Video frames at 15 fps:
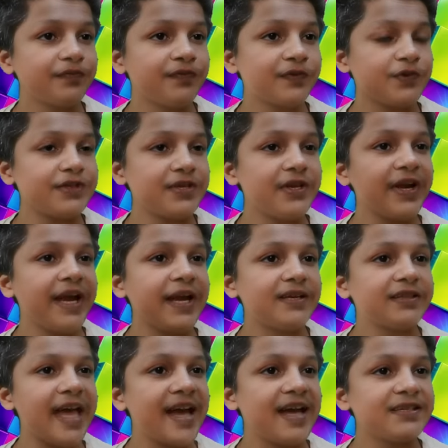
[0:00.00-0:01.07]
So it's
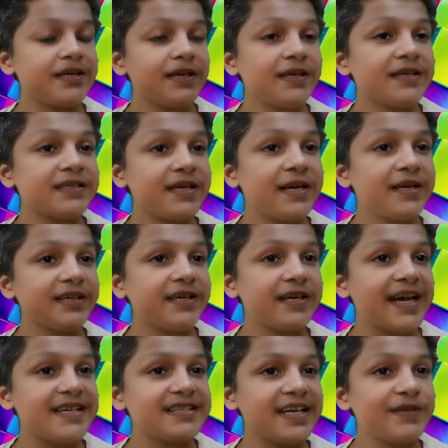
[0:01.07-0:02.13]
great that his career
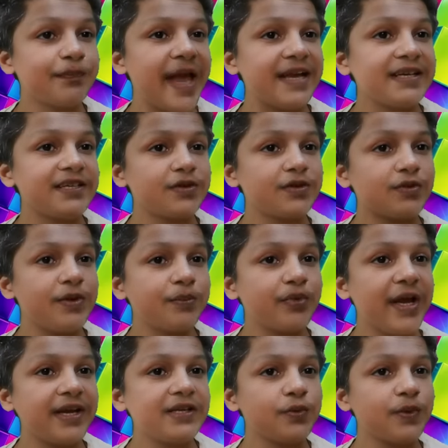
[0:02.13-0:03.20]
has expanded to the
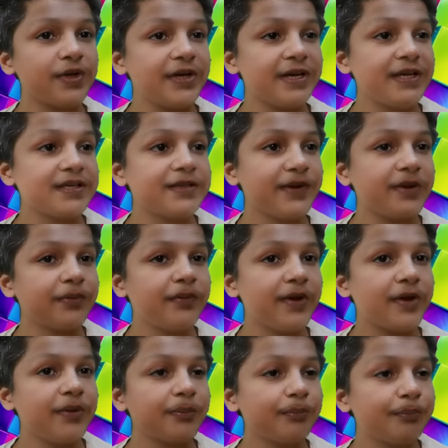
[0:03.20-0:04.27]
point where he's
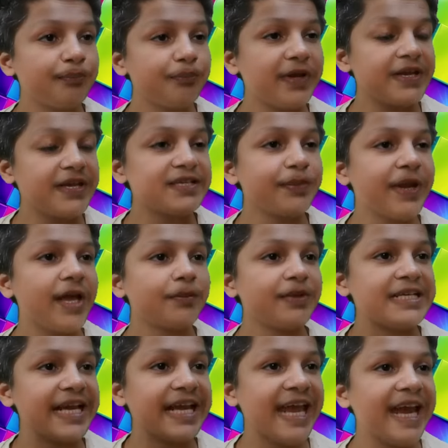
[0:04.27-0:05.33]
he's become a
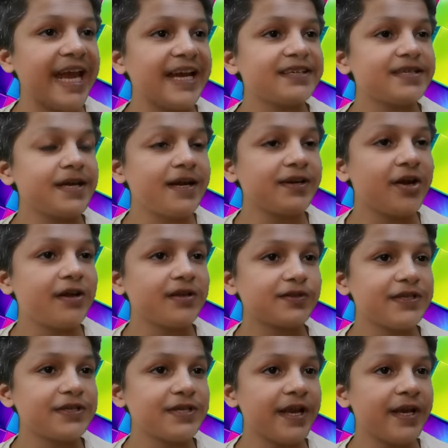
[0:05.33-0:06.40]
decades Arnold
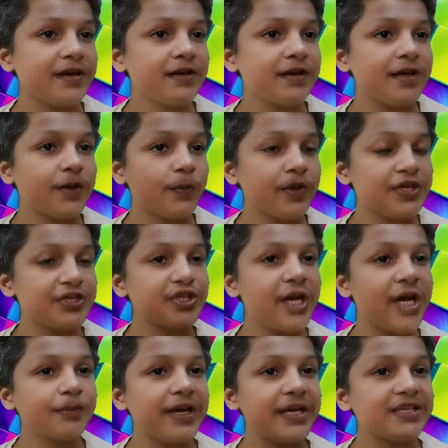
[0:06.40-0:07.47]
Schwarzenegger with a
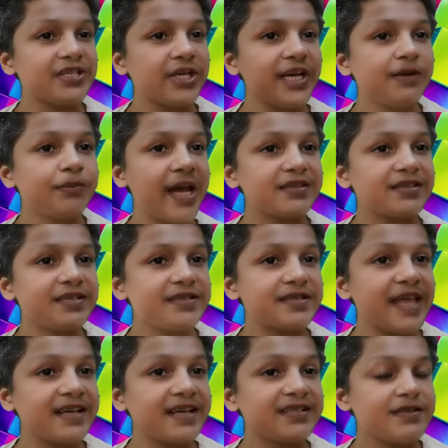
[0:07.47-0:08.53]
charm and screen presence
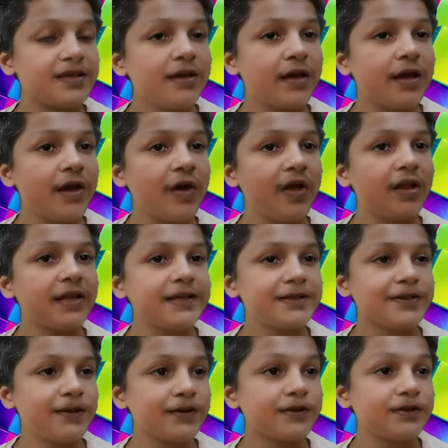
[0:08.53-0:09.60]
that's all his
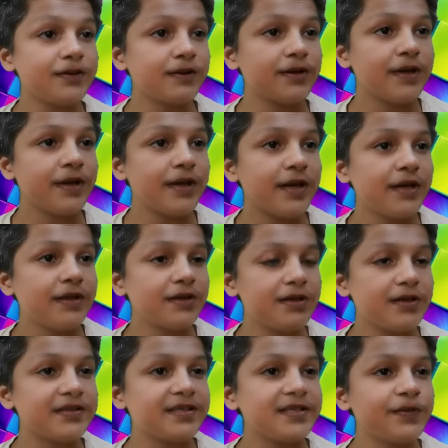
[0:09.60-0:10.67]
own. So
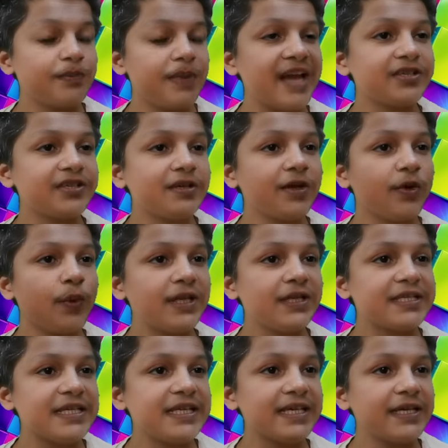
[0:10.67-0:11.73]
there is a special
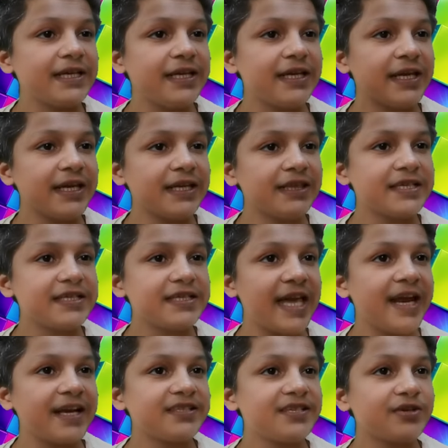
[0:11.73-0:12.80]
novelty in this
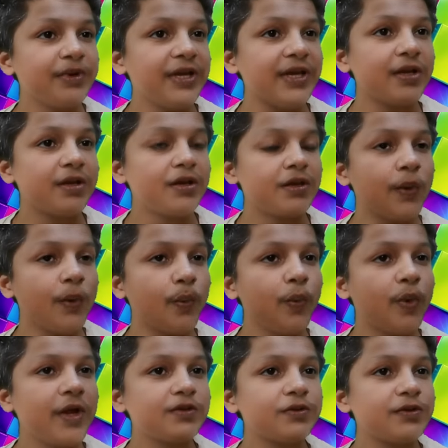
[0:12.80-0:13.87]
character being the
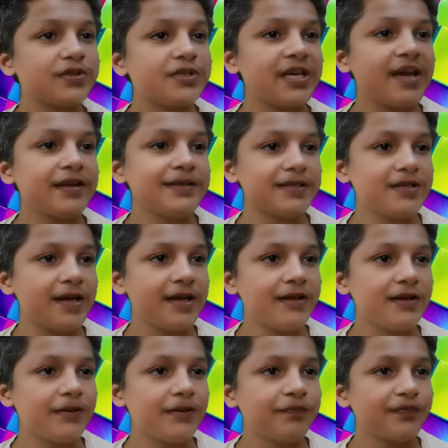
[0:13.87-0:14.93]
one to start it all.
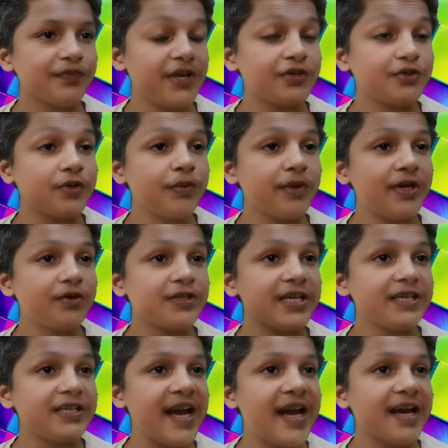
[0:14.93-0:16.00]
It should be
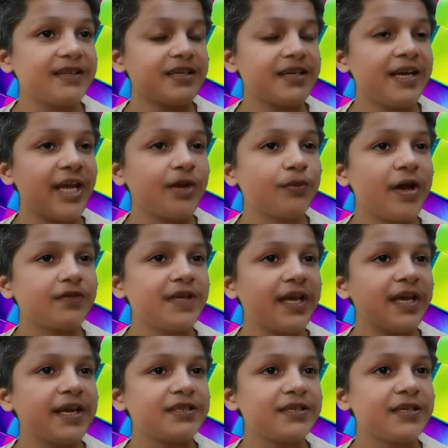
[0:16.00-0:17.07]
noted that the name of the
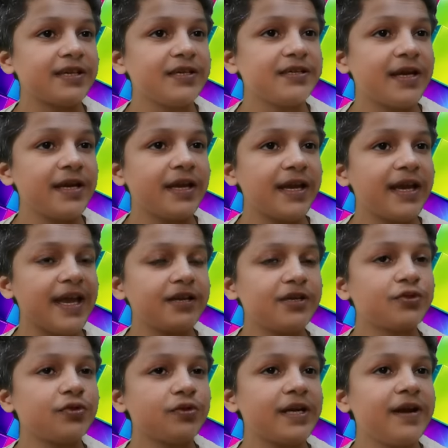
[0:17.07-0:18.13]
character is
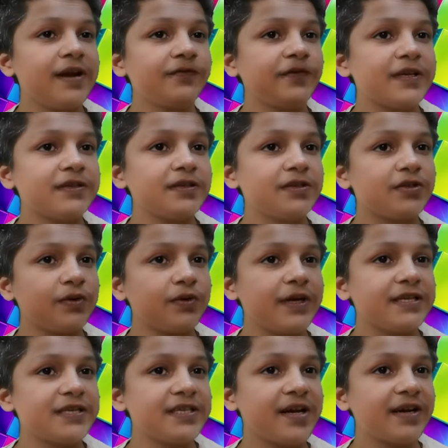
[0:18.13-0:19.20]
actually a reference to a
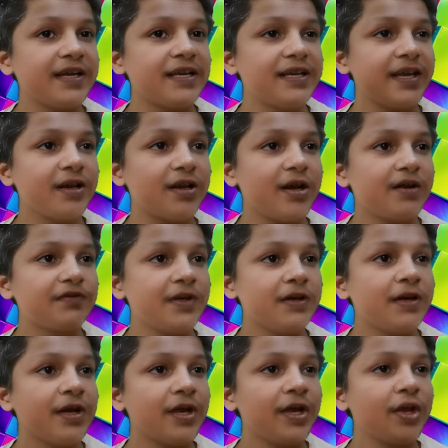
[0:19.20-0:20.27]
historical king of
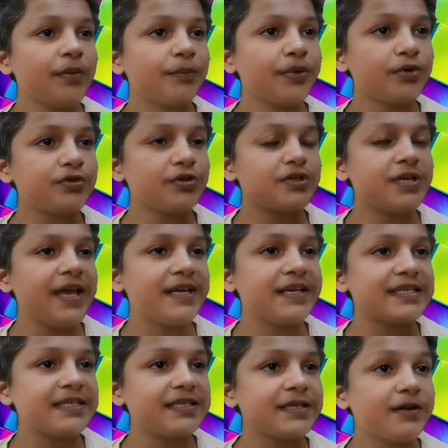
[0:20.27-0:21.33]
the
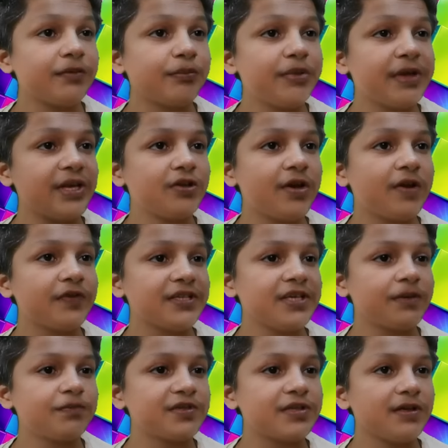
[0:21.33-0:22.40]
Proto-Dynast period of
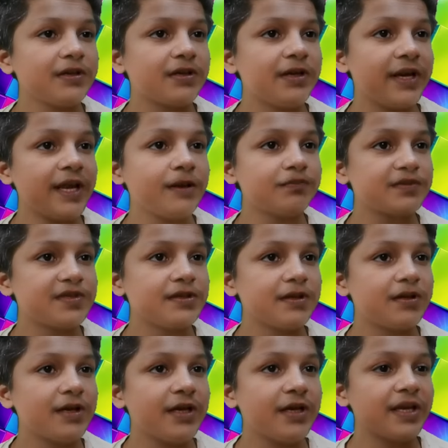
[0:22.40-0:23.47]
Egypt named
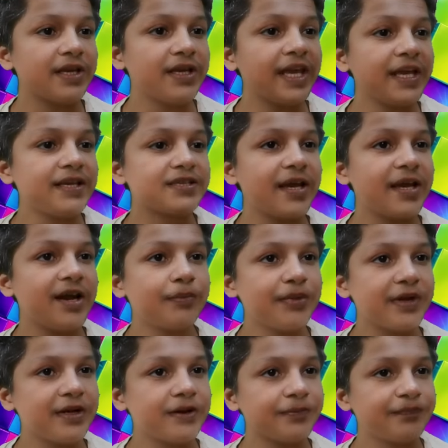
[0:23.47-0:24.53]
King
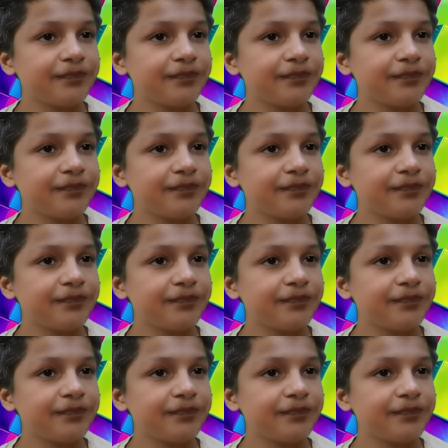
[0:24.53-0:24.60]
Scorpion.